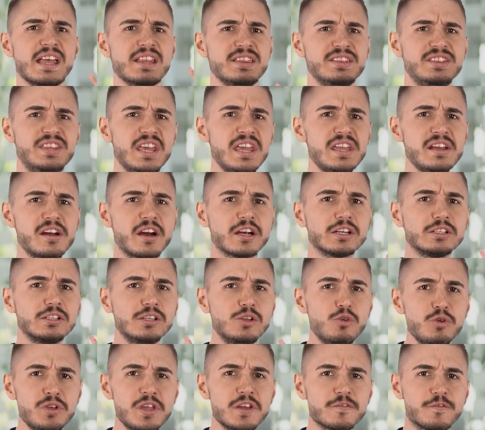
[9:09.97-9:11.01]
they are
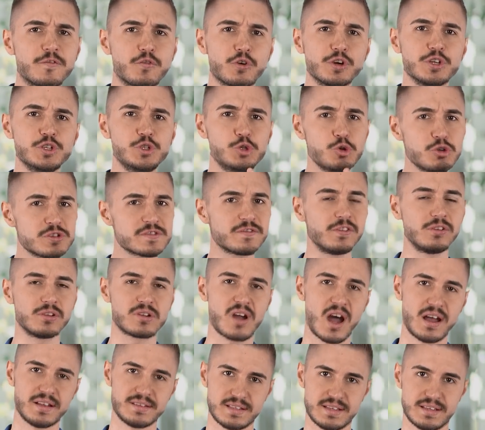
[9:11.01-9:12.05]
looking for useful
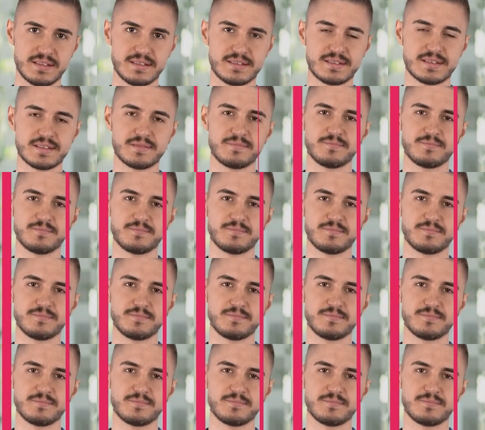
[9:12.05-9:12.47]
content.